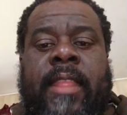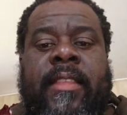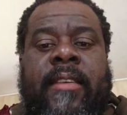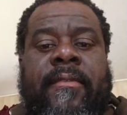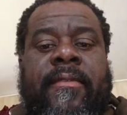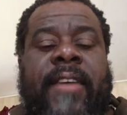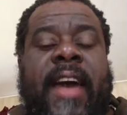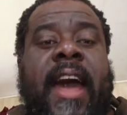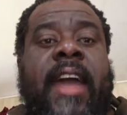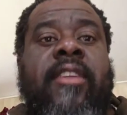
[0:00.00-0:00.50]
The
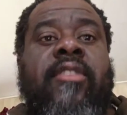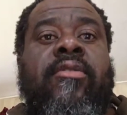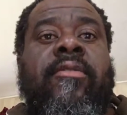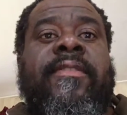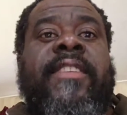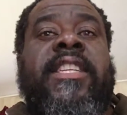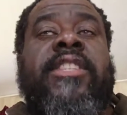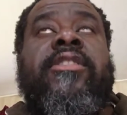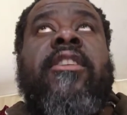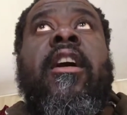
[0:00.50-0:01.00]
value
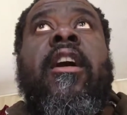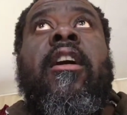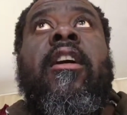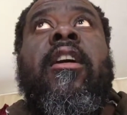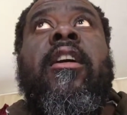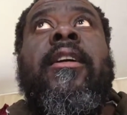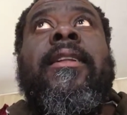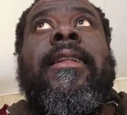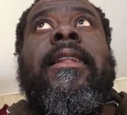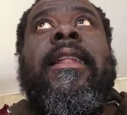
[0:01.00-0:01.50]
of each
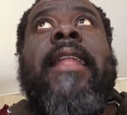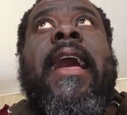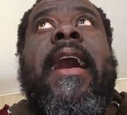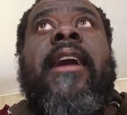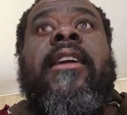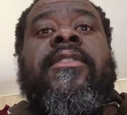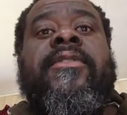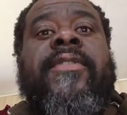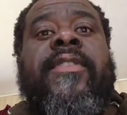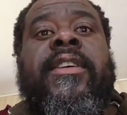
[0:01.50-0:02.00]
card
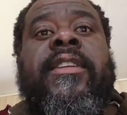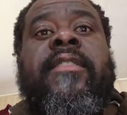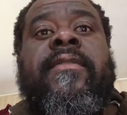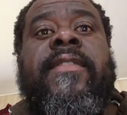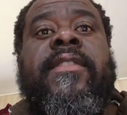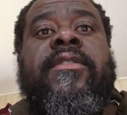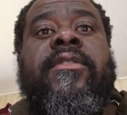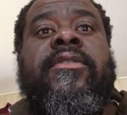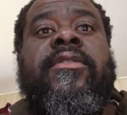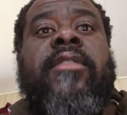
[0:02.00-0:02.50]
allows for
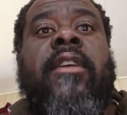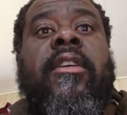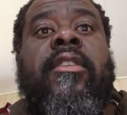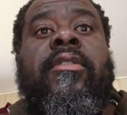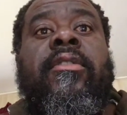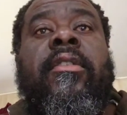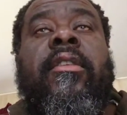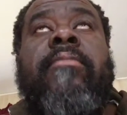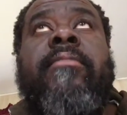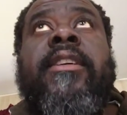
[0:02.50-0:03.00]
individuals to
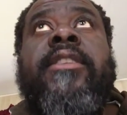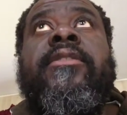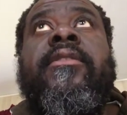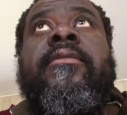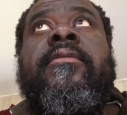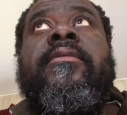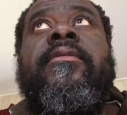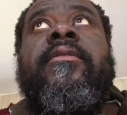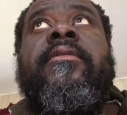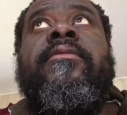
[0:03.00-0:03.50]
earn
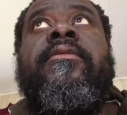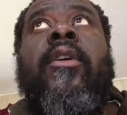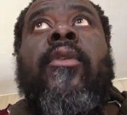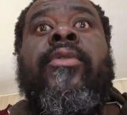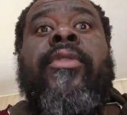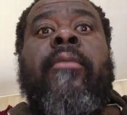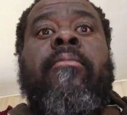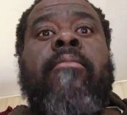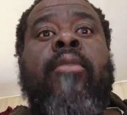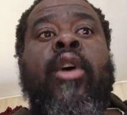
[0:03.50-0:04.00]
commissions.
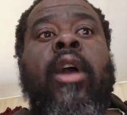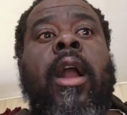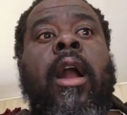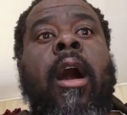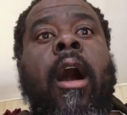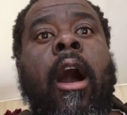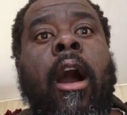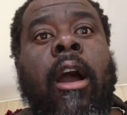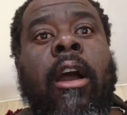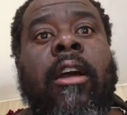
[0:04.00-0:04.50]
So the more
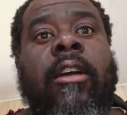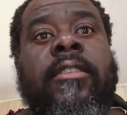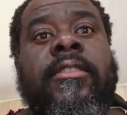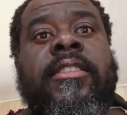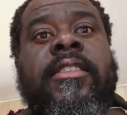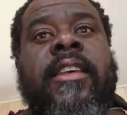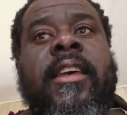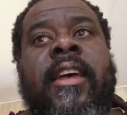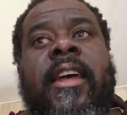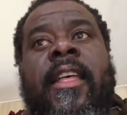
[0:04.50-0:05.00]

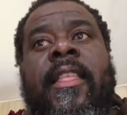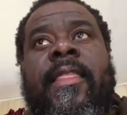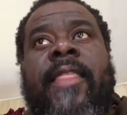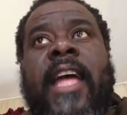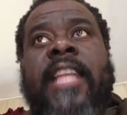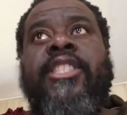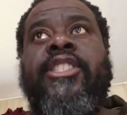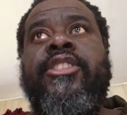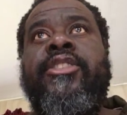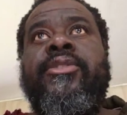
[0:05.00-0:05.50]
cards
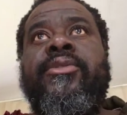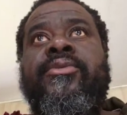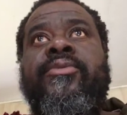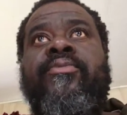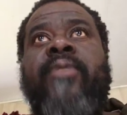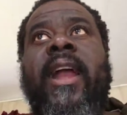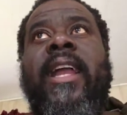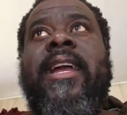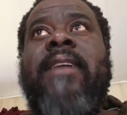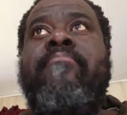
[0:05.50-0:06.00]
that
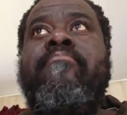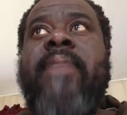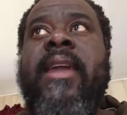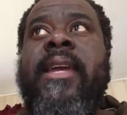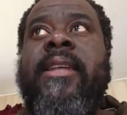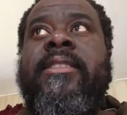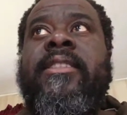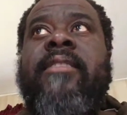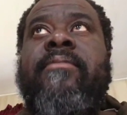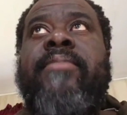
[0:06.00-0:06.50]
you
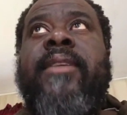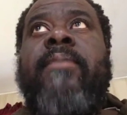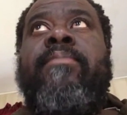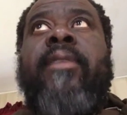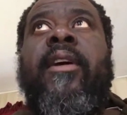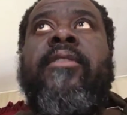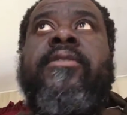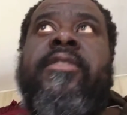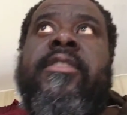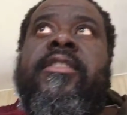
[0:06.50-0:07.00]
recommend to be
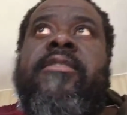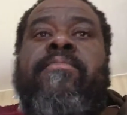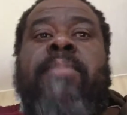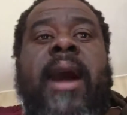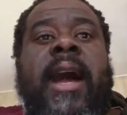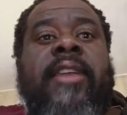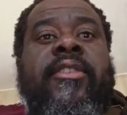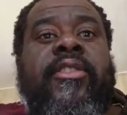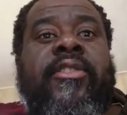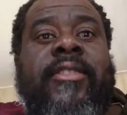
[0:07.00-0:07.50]
purchased
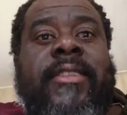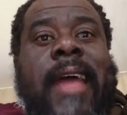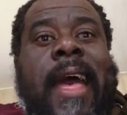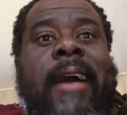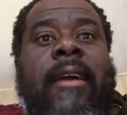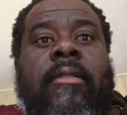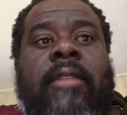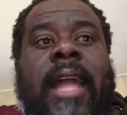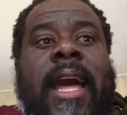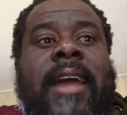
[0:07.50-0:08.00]
by your
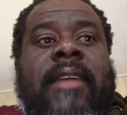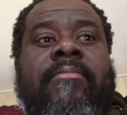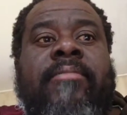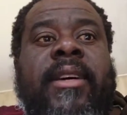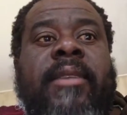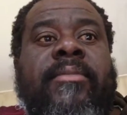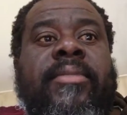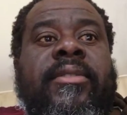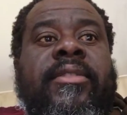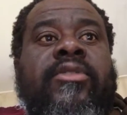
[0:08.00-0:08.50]
downline
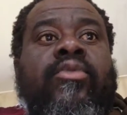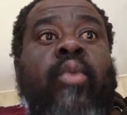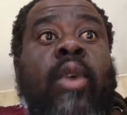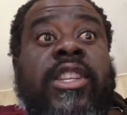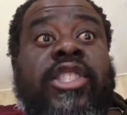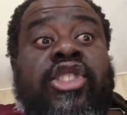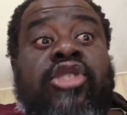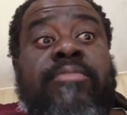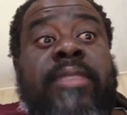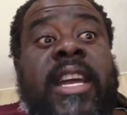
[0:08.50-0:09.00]
members,
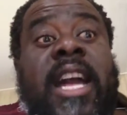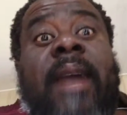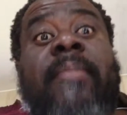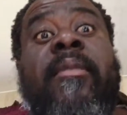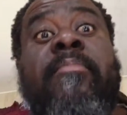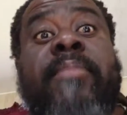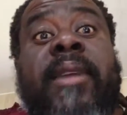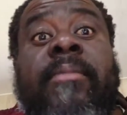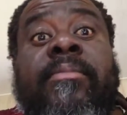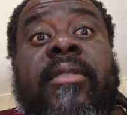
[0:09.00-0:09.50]
once you
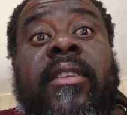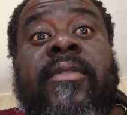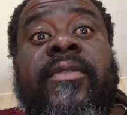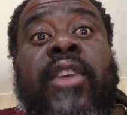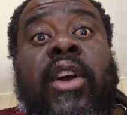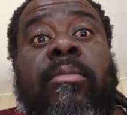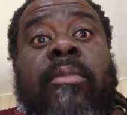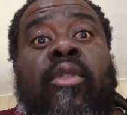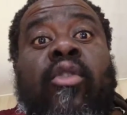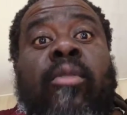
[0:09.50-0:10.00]
become a member of
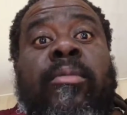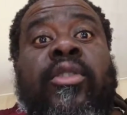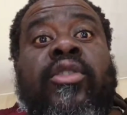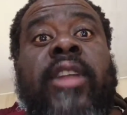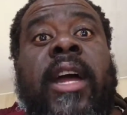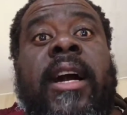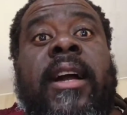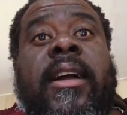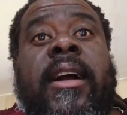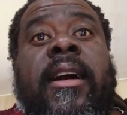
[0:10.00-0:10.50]

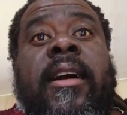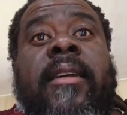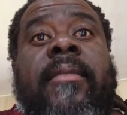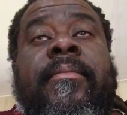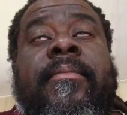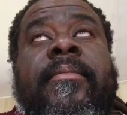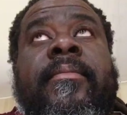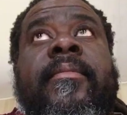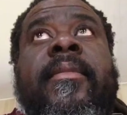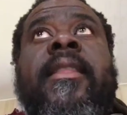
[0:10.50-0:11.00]

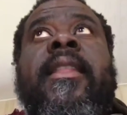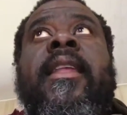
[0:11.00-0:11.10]
YomoWomo.com,